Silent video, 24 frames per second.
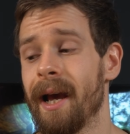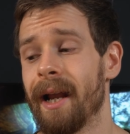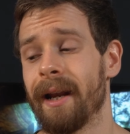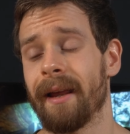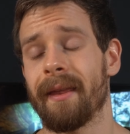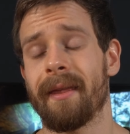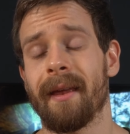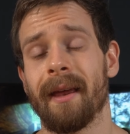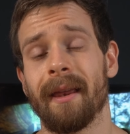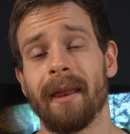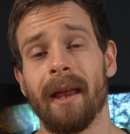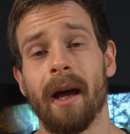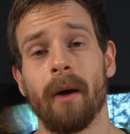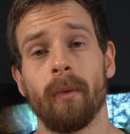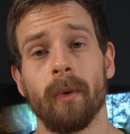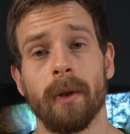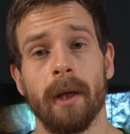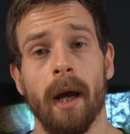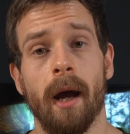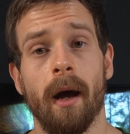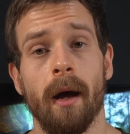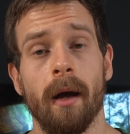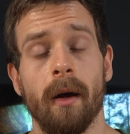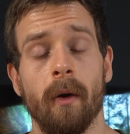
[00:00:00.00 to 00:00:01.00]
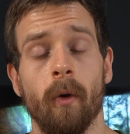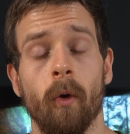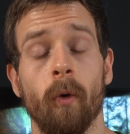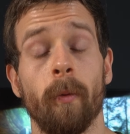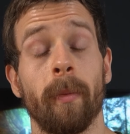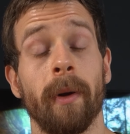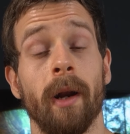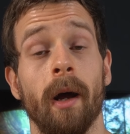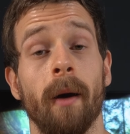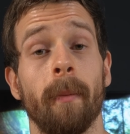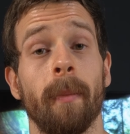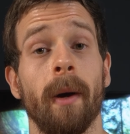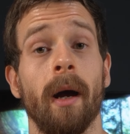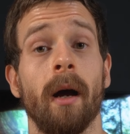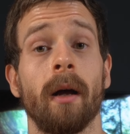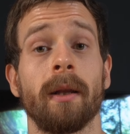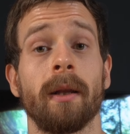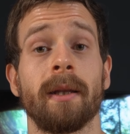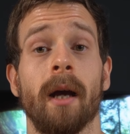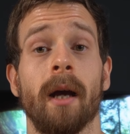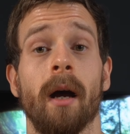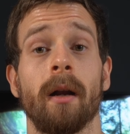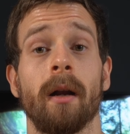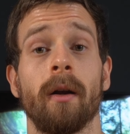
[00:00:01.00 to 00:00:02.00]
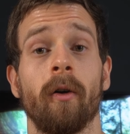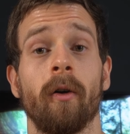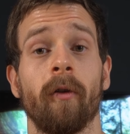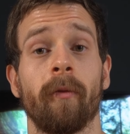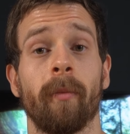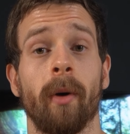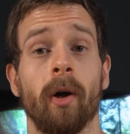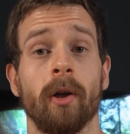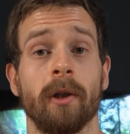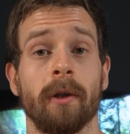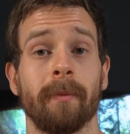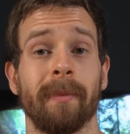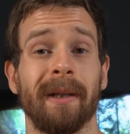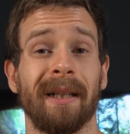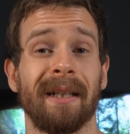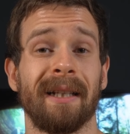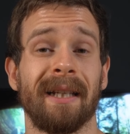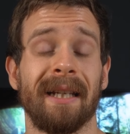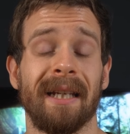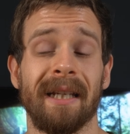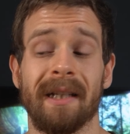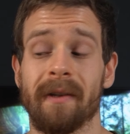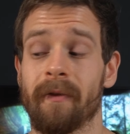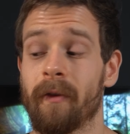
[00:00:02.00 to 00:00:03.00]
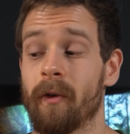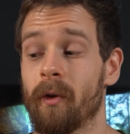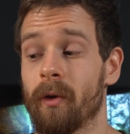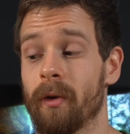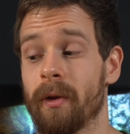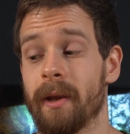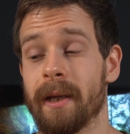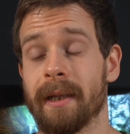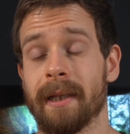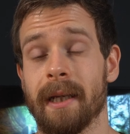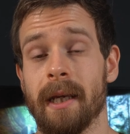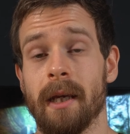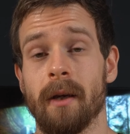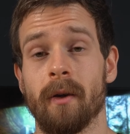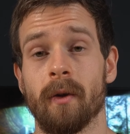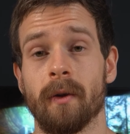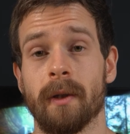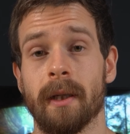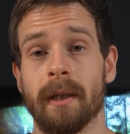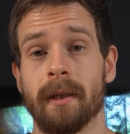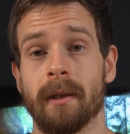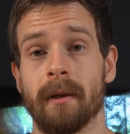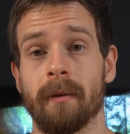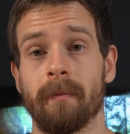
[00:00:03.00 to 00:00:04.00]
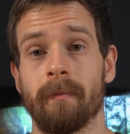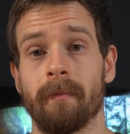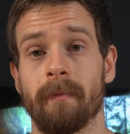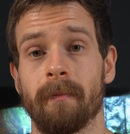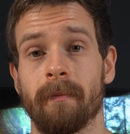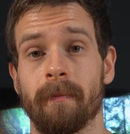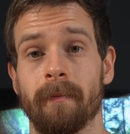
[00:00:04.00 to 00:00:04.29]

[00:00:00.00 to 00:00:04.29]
and I think that would uh, open up a ton of possibilities for this ecosystem.